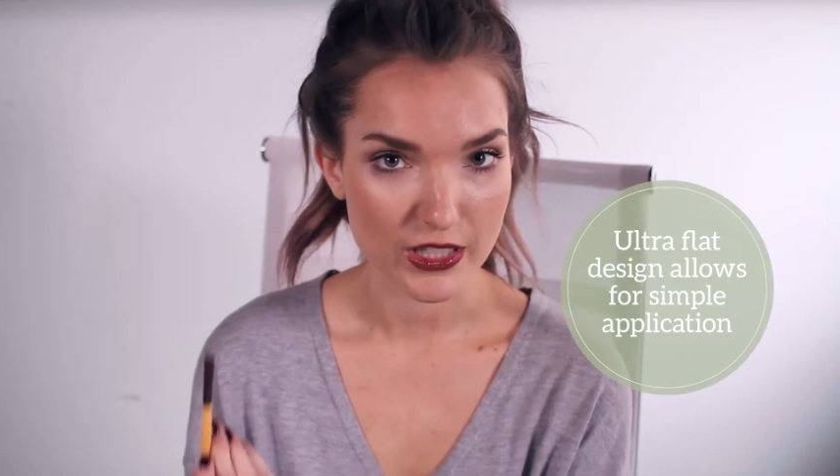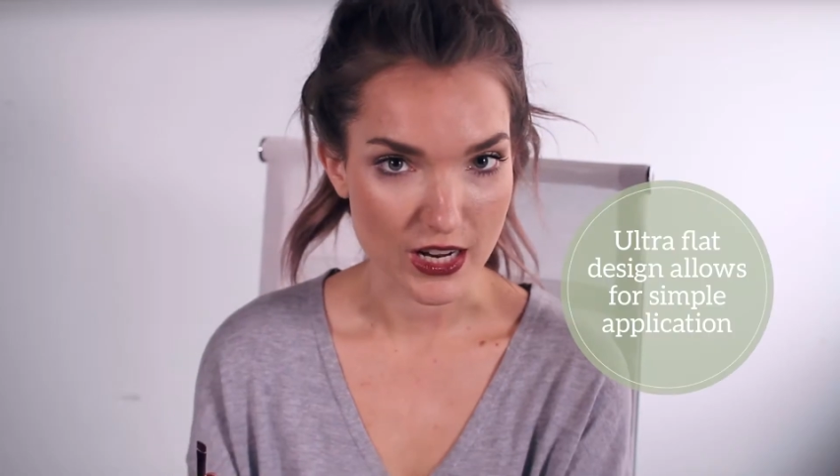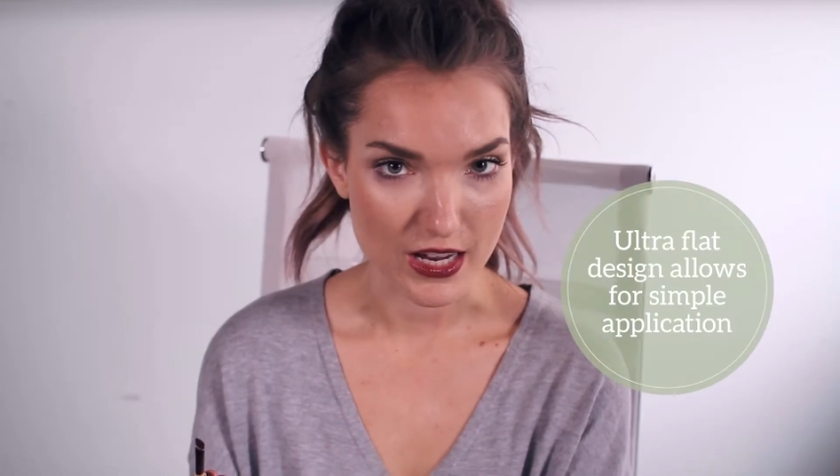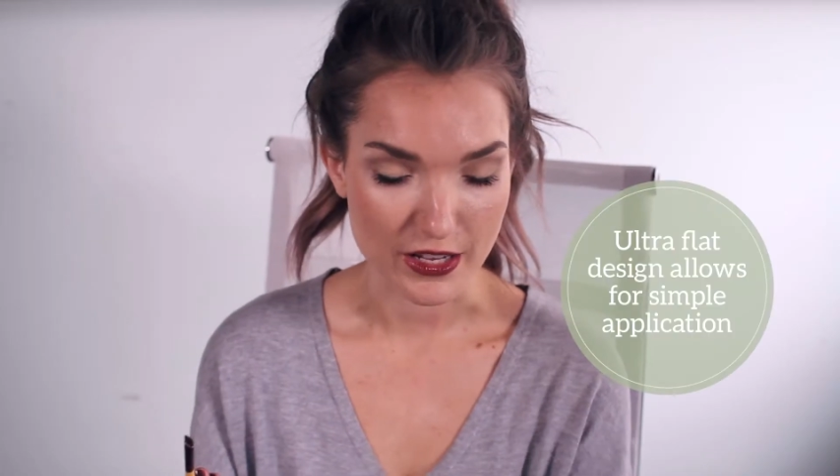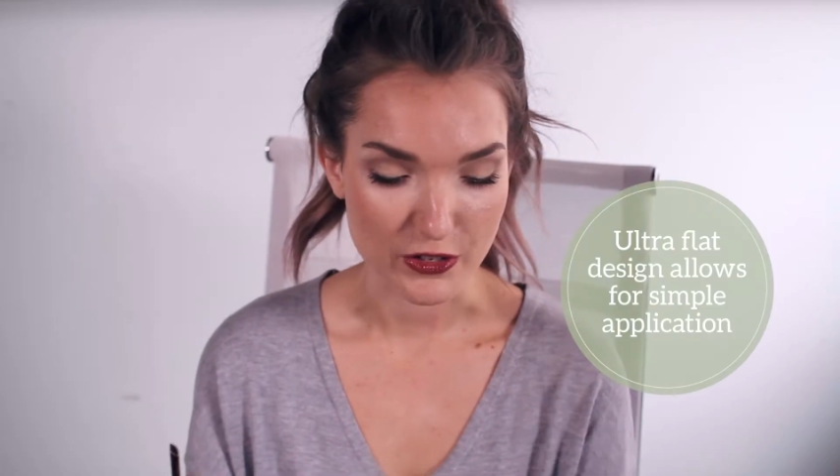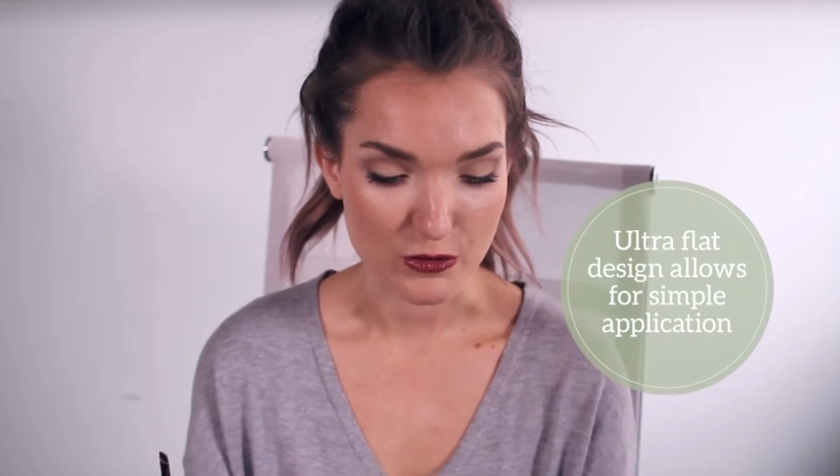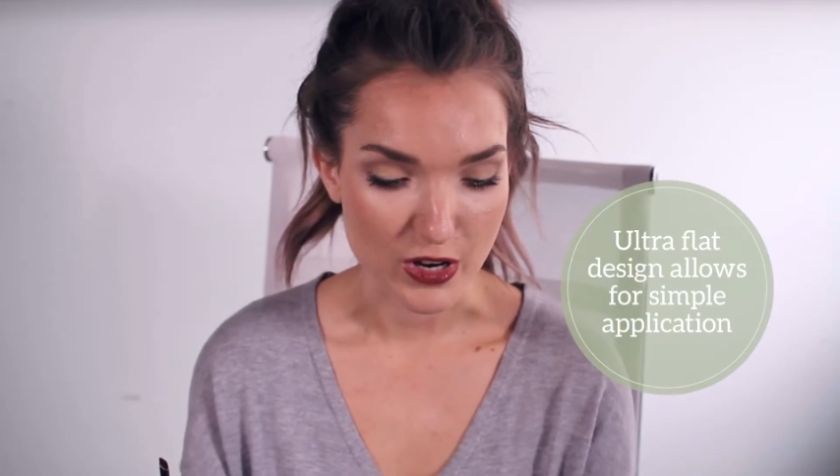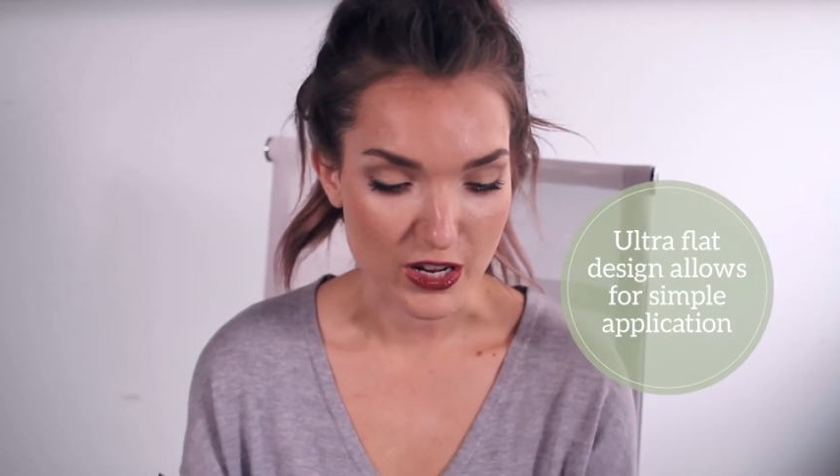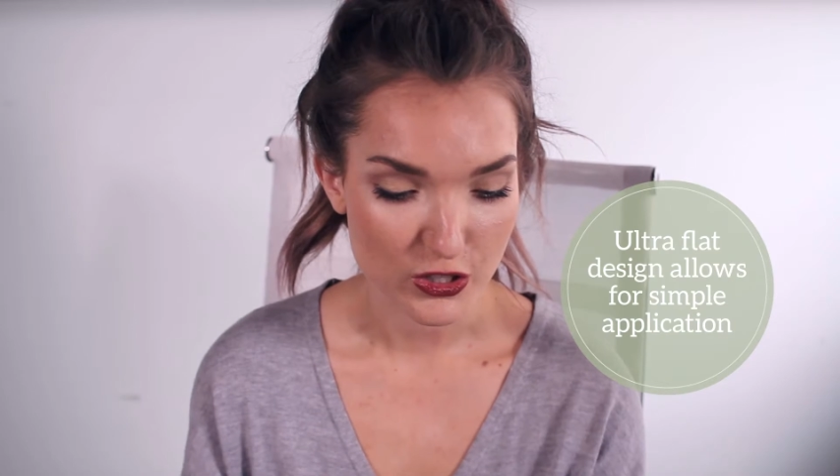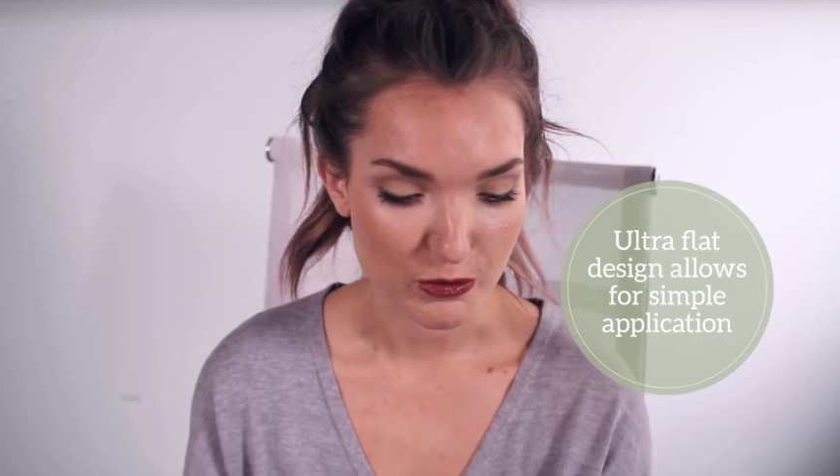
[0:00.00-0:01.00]
an eyeliner
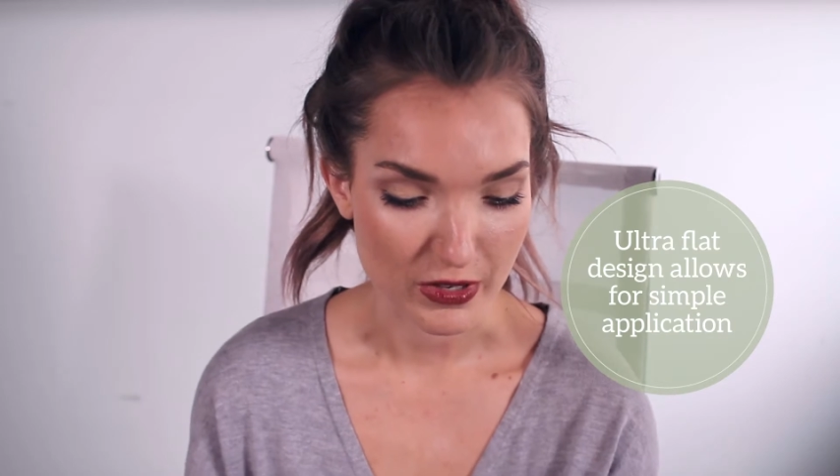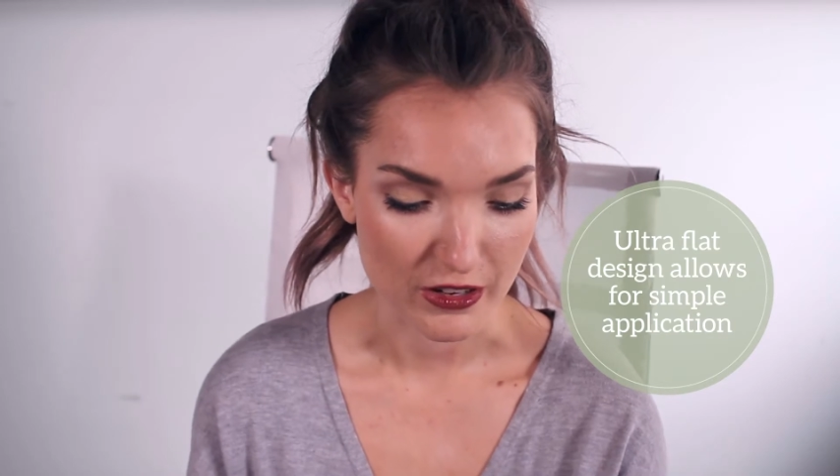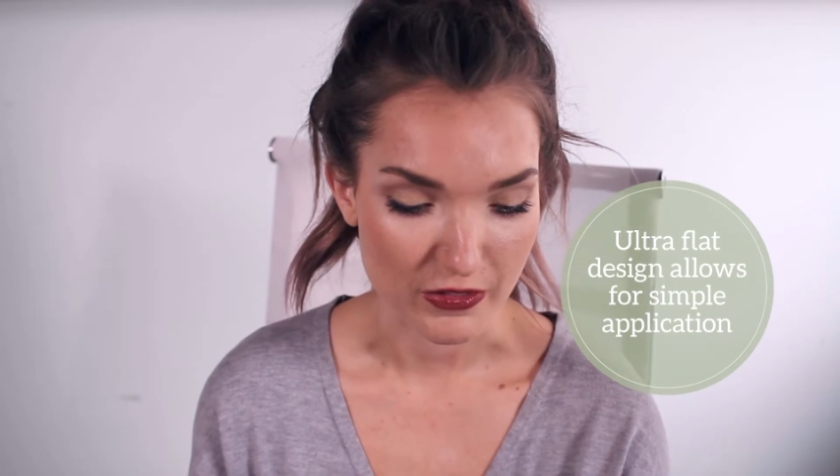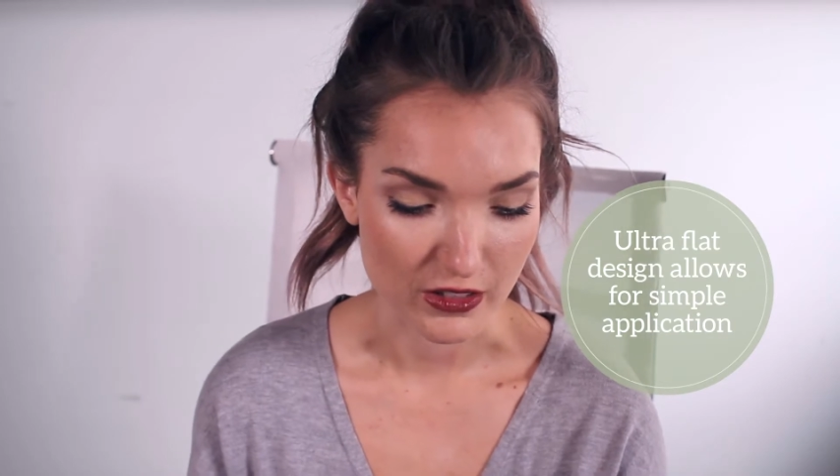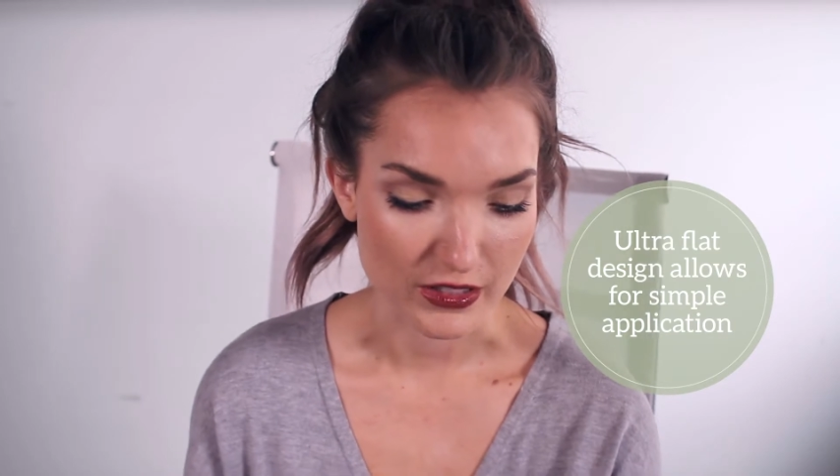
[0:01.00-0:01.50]
brush, but I found